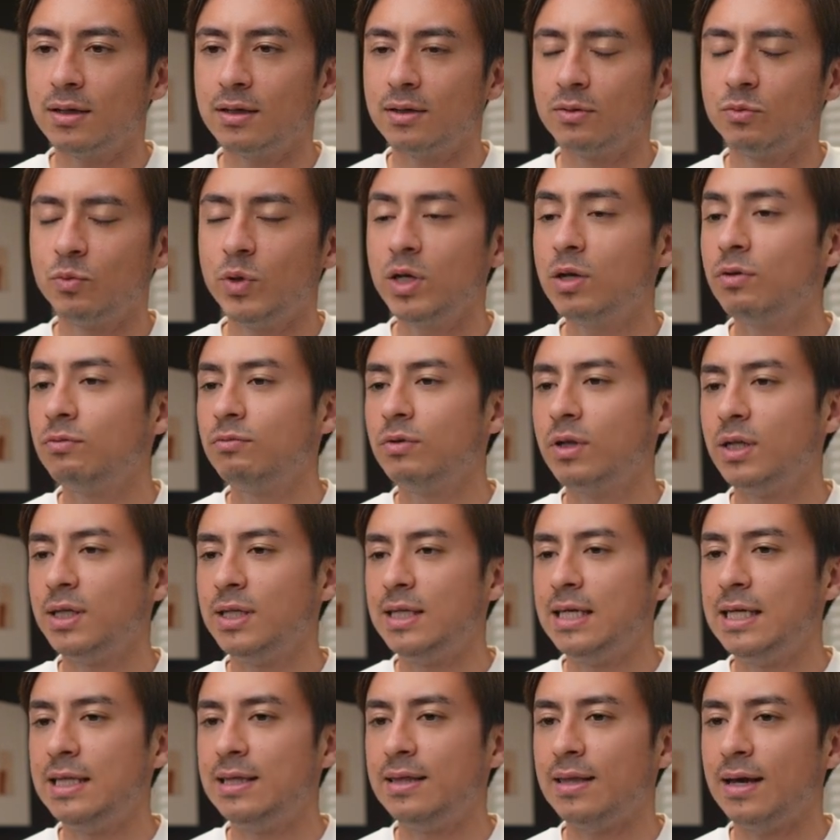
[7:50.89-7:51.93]
We don't really
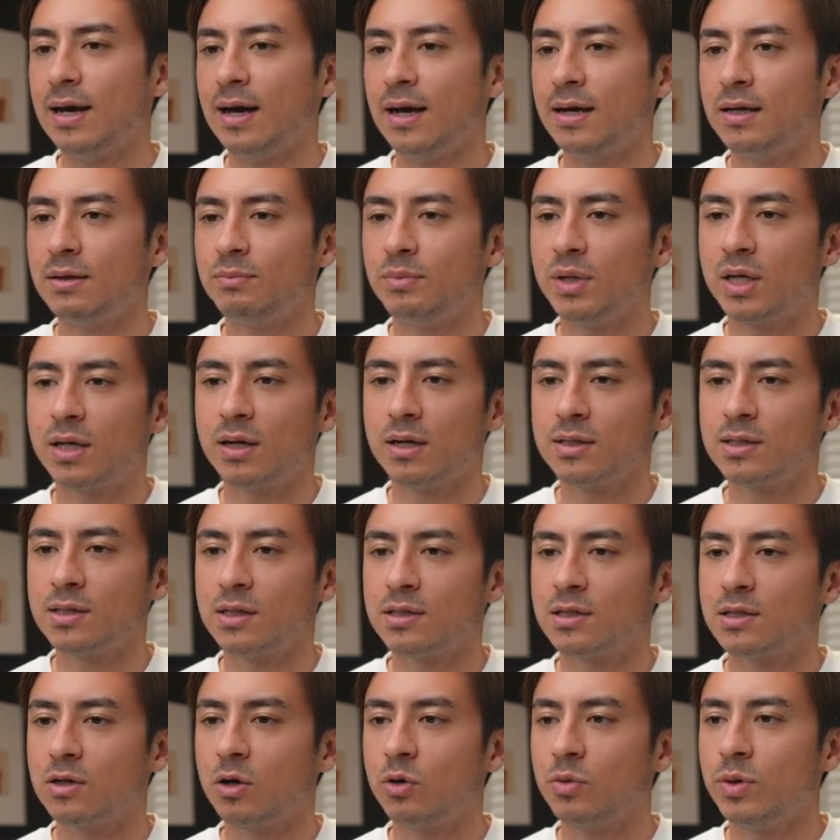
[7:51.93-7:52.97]
need that because
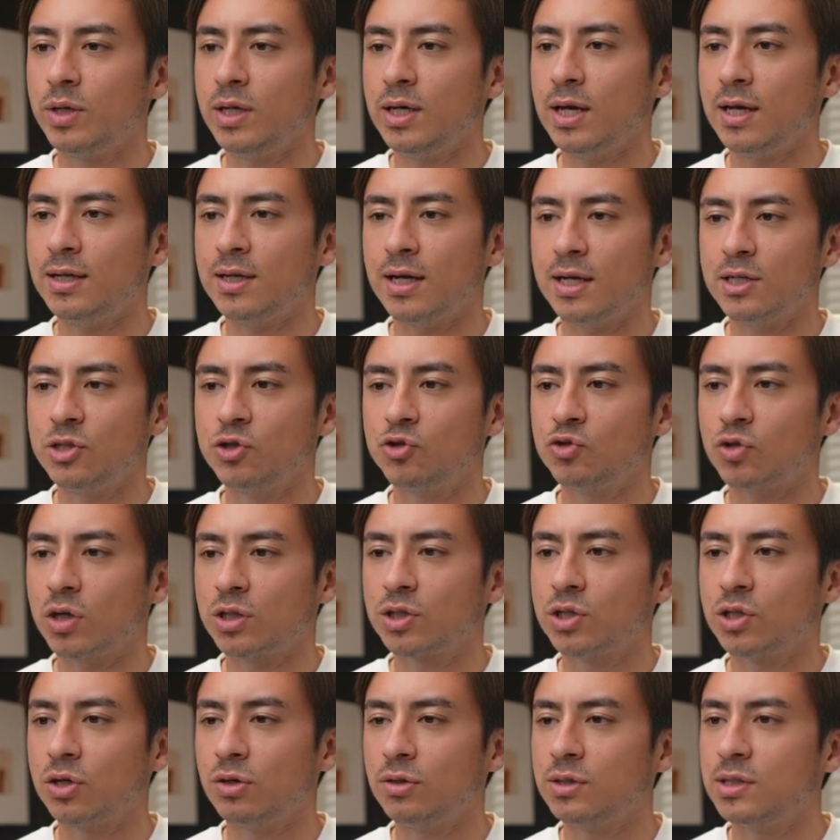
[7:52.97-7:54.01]
it's already a nice
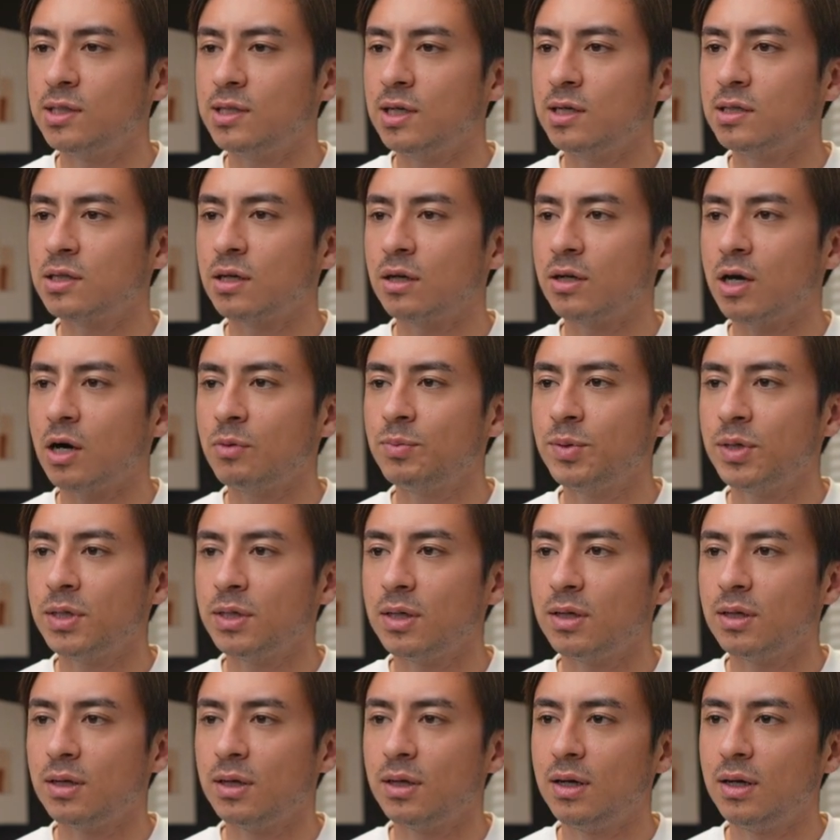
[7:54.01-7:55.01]
structured JSON output.